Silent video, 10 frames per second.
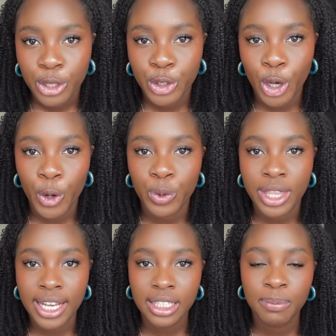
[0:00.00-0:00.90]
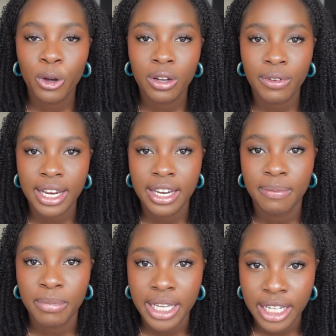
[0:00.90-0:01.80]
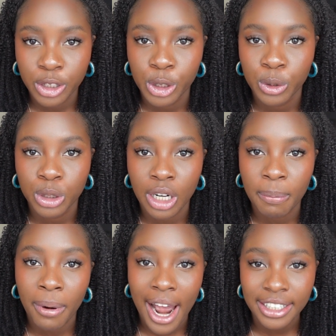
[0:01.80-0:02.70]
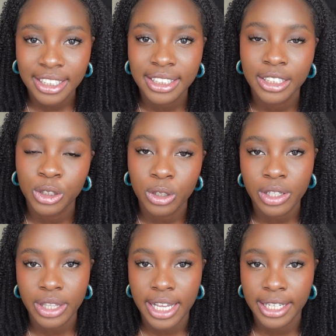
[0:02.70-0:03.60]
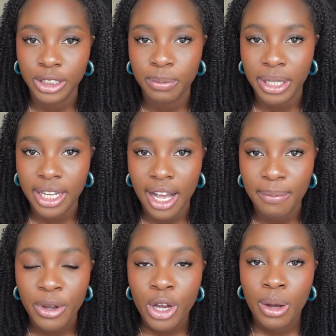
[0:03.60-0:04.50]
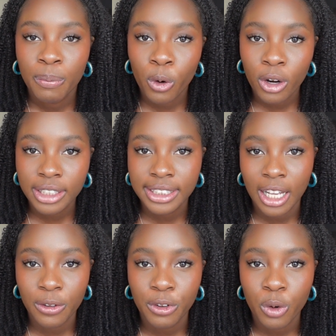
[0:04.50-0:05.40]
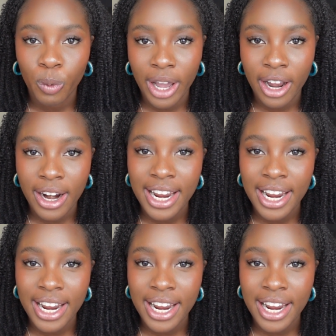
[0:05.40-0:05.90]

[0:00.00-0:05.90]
So this motivated me to start practicing certain things to become more self-aware.